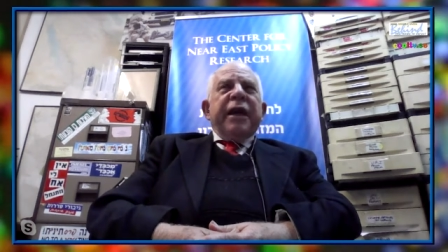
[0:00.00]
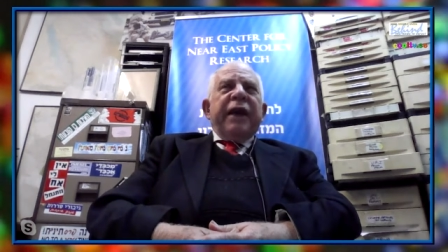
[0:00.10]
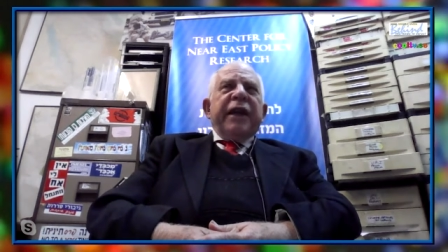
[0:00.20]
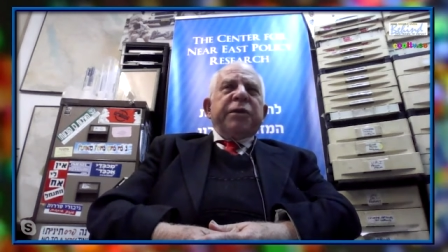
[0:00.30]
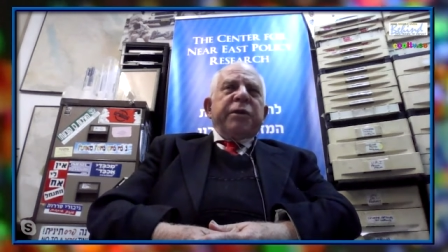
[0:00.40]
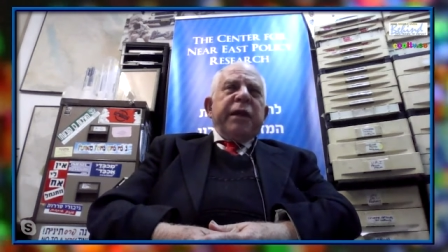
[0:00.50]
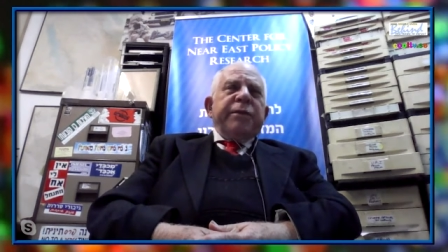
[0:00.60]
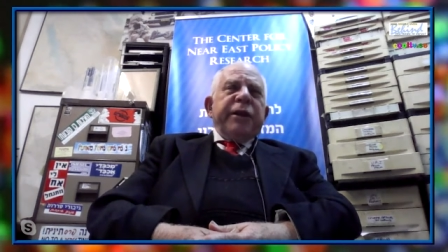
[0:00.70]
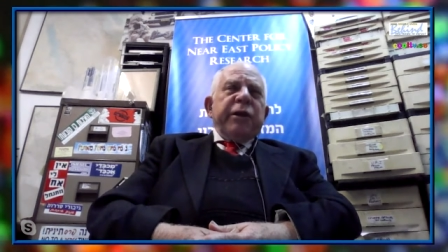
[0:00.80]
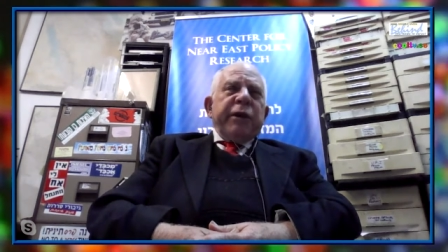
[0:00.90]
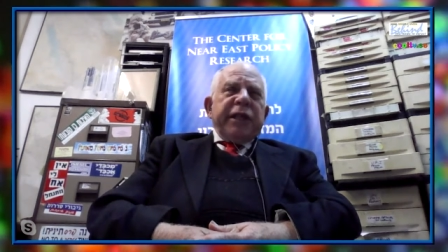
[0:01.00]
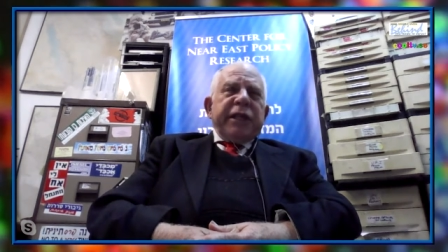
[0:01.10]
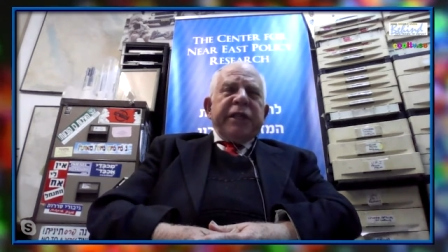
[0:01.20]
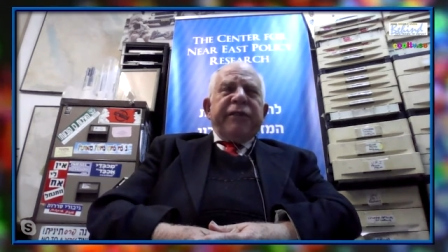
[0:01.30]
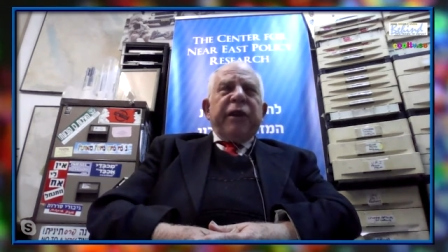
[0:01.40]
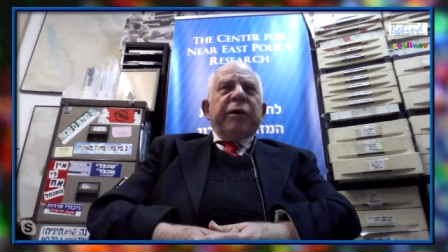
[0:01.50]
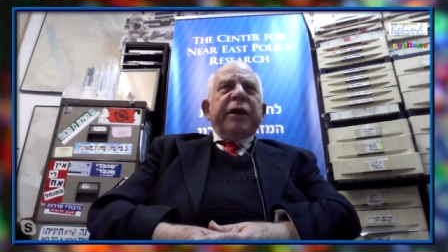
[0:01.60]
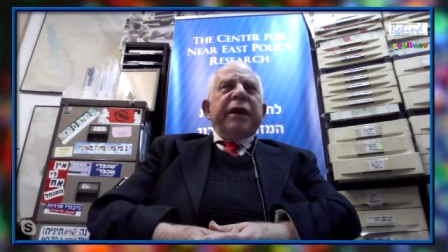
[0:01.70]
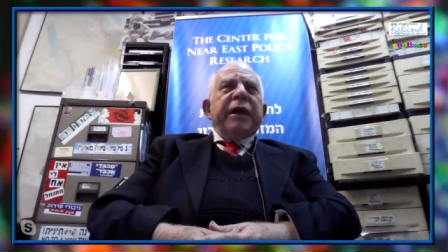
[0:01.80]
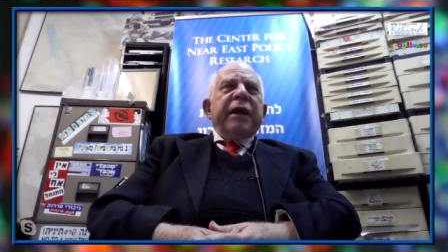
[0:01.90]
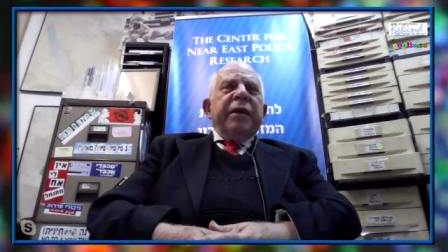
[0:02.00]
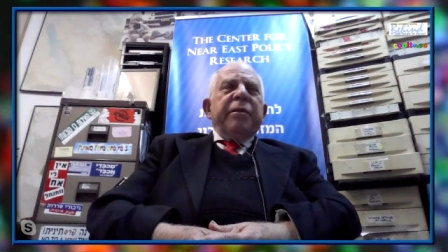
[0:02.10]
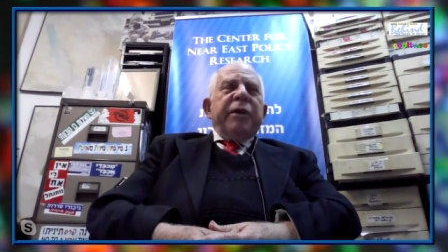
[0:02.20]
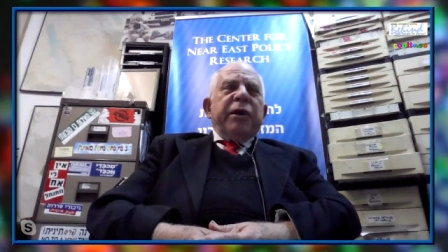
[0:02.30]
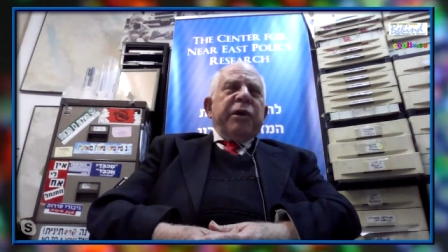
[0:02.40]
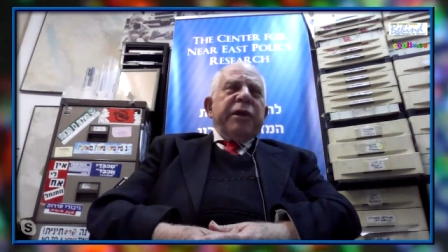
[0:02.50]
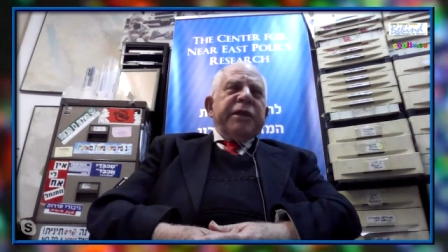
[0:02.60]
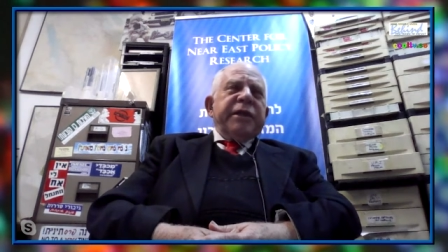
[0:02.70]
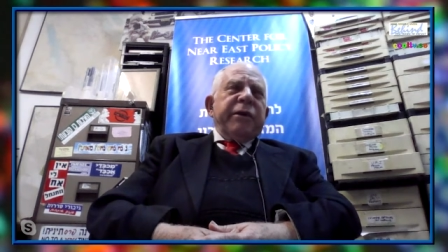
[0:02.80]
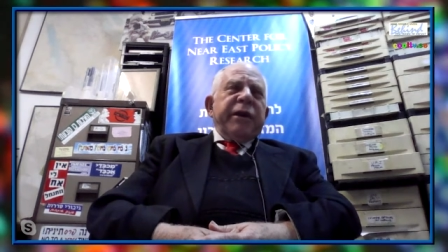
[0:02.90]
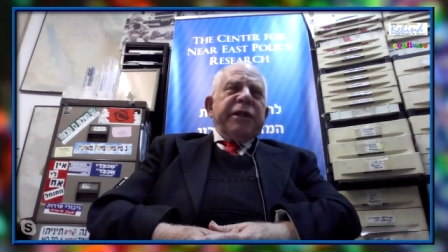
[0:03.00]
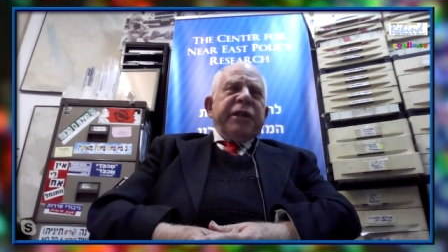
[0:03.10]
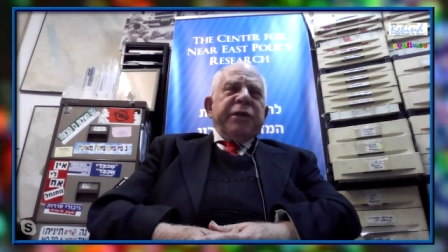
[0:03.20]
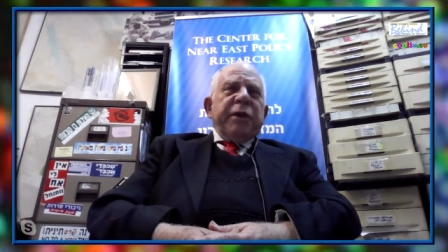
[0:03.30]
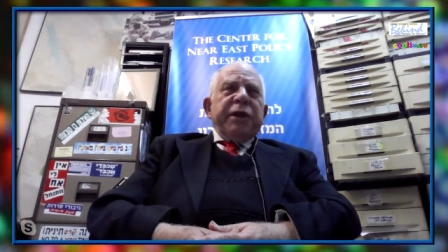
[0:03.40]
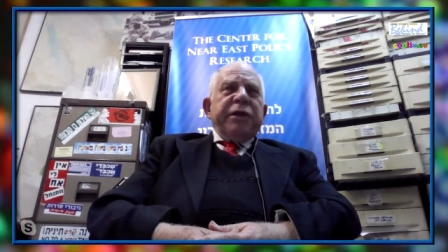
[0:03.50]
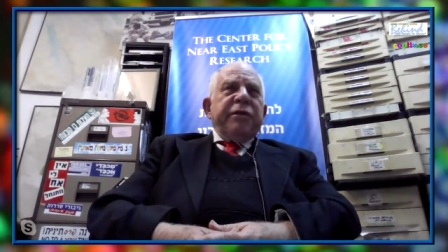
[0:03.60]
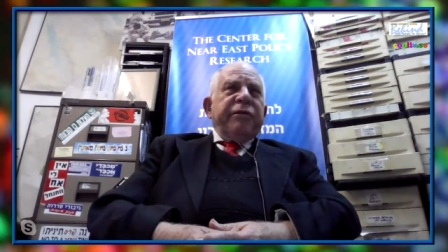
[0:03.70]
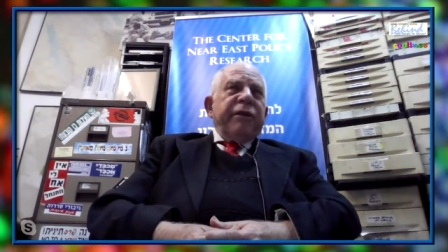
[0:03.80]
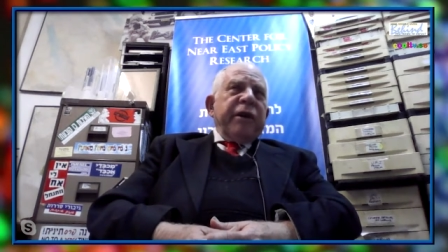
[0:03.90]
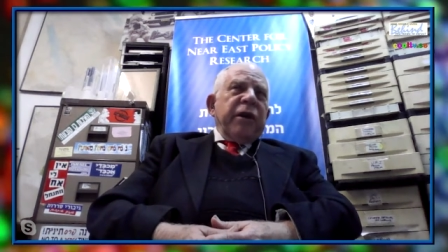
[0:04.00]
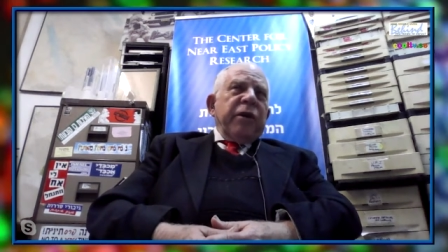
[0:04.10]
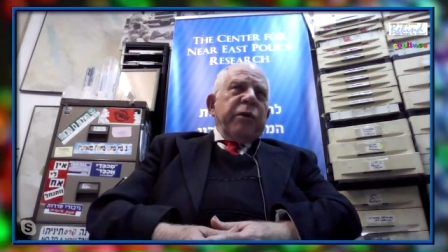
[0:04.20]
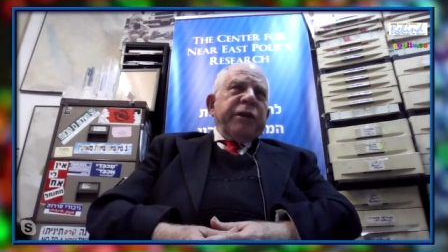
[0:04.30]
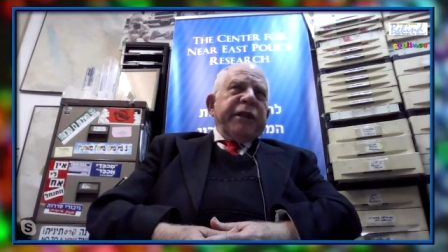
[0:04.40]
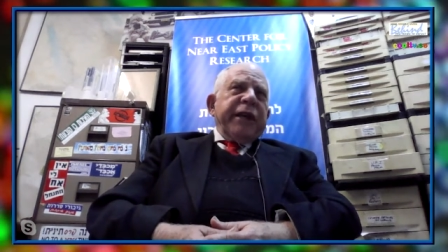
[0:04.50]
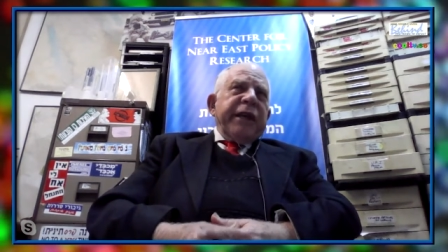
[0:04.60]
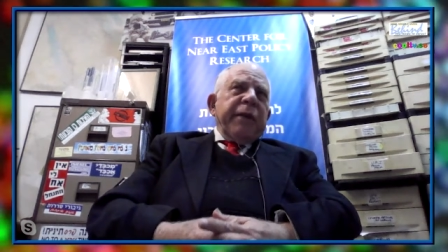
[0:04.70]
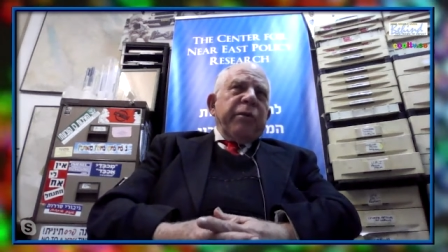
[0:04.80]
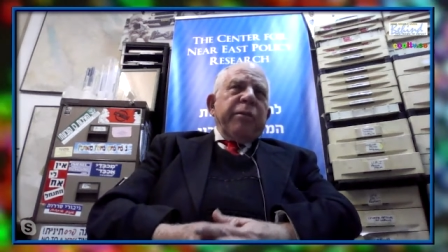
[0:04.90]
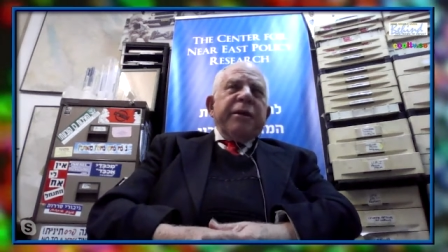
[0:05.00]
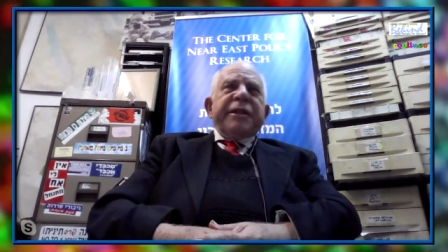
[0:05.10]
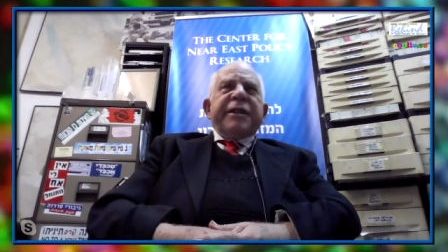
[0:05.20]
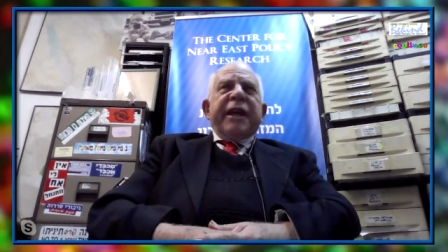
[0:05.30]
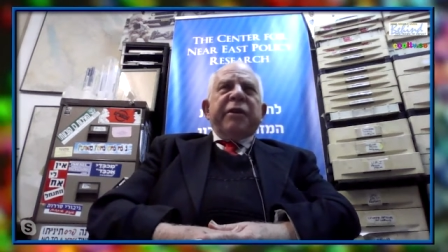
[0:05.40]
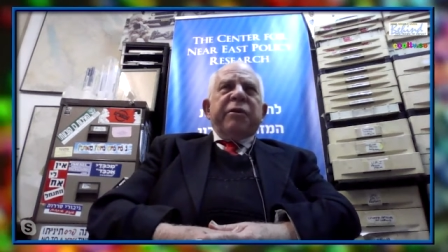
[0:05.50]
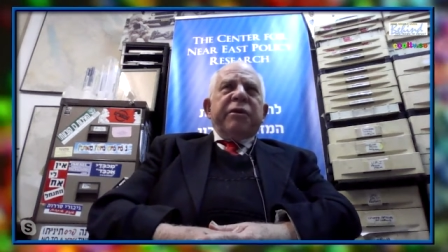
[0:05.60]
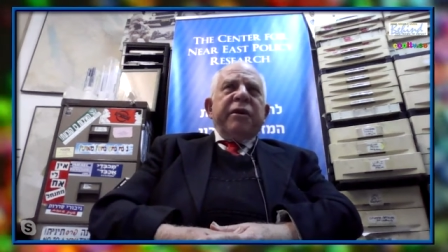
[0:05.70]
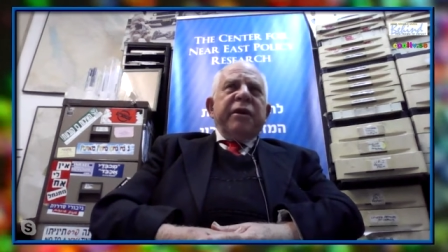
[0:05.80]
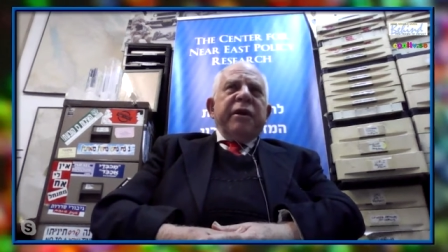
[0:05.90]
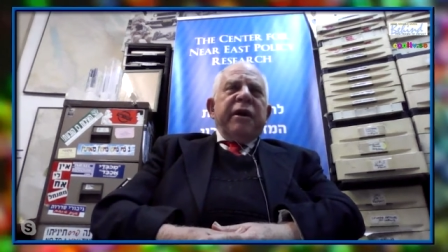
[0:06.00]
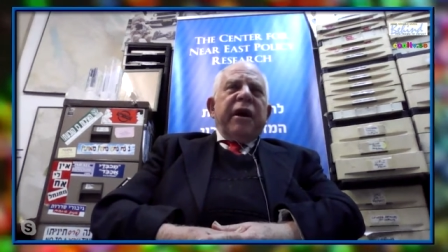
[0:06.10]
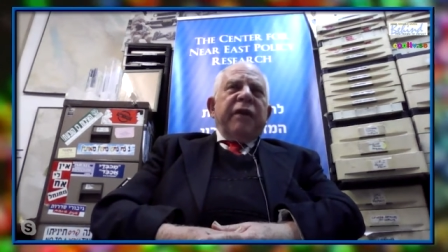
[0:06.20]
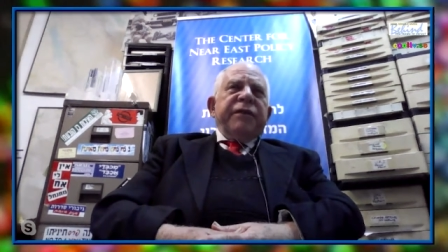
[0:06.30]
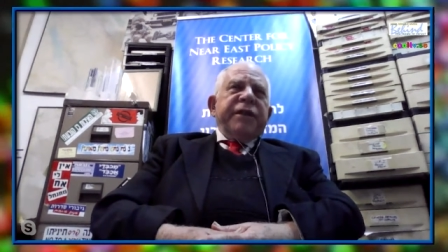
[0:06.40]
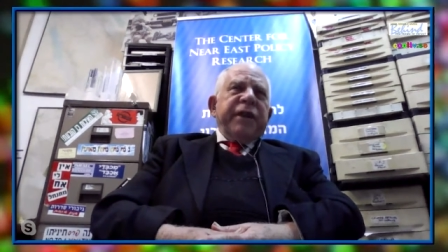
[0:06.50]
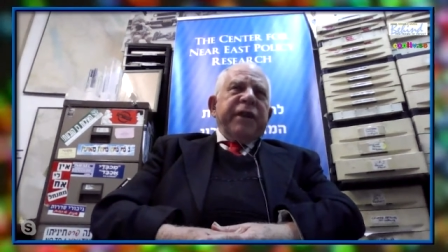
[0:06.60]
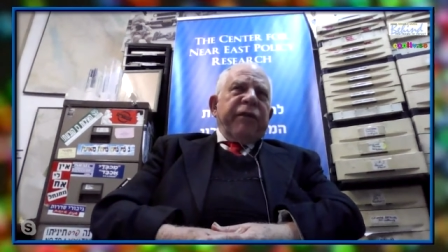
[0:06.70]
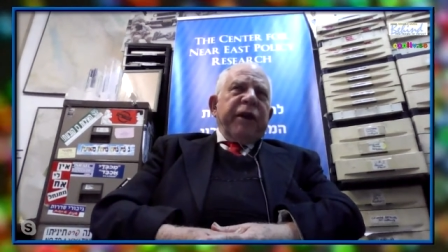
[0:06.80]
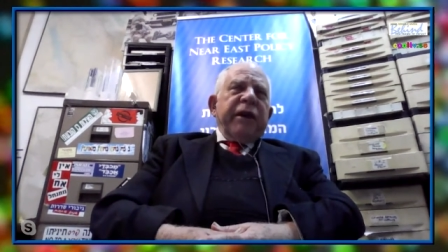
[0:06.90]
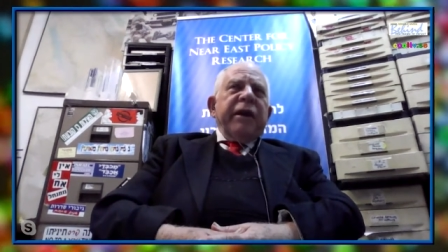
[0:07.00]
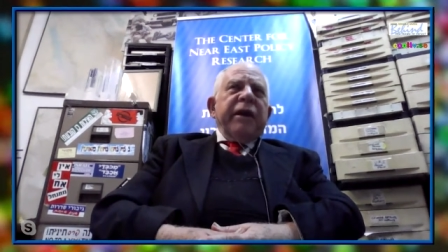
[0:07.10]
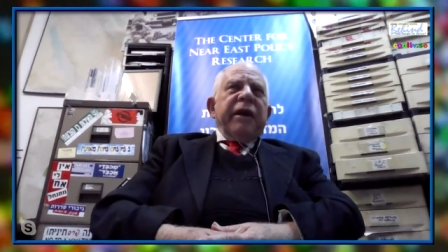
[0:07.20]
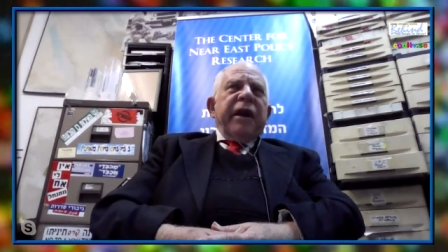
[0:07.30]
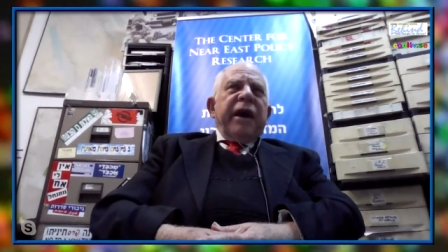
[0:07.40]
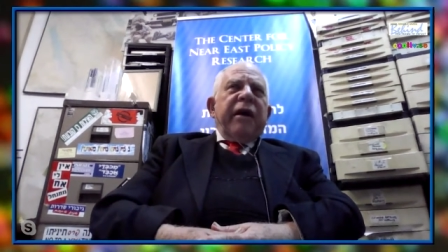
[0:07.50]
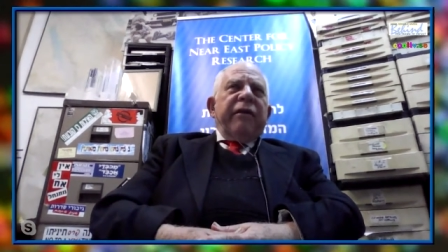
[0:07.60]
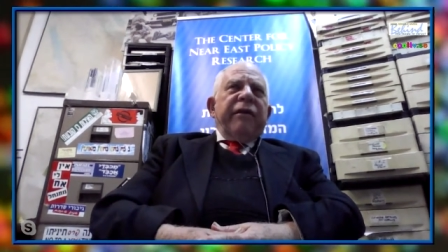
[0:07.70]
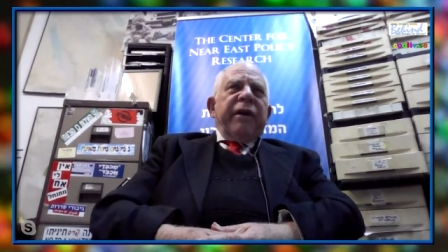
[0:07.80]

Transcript: That's what keeps the donations flowing, because they're in a situation of, we say in Hebrew, miskenut, of suffering, of